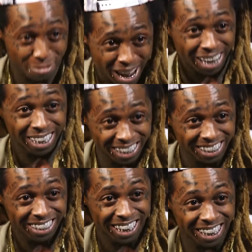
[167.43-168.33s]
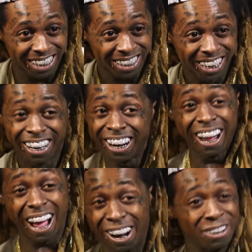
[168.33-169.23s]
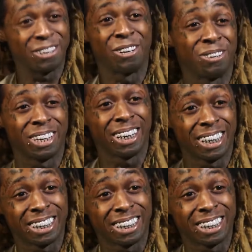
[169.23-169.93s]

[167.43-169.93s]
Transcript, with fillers: Matter these days, I don't know what it